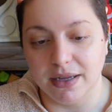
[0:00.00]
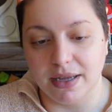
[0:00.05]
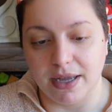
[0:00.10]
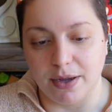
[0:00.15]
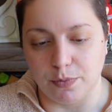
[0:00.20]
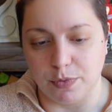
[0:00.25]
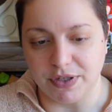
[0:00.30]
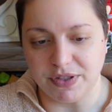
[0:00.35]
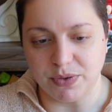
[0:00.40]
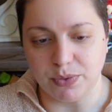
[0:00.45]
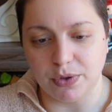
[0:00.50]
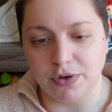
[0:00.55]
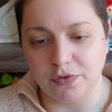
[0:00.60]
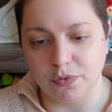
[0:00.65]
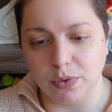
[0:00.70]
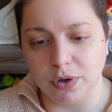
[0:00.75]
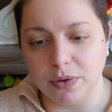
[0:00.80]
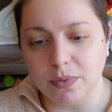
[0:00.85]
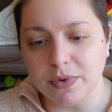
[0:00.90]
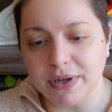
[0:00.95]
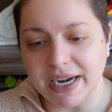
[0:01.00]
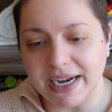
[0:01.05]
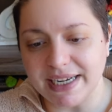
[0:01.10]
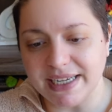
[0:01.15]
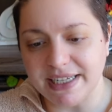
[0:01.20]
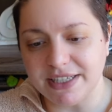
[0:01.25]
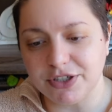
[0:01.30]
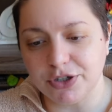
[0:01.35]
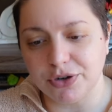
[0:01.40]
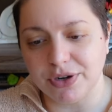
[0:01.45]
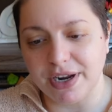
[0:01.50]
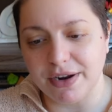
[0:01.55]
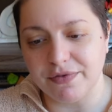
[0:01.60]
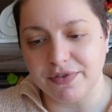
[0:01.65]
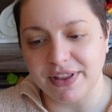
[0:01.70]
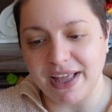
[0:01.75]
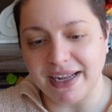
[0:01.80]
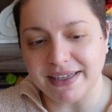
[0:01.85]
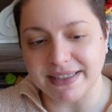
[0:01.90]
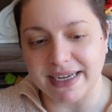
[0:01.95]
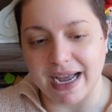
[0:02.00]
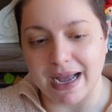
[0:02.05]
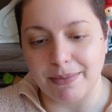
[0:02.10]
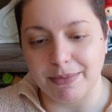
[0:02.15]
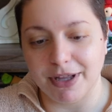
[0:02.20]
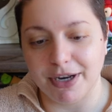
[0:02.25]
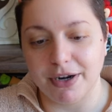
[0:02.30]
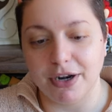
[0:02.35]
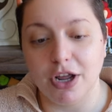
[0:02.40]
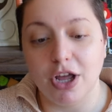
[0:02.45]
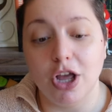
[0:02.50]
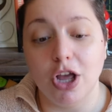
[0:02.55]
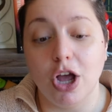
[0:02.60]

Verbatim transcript: And what sort of world would I need to create for that to happen?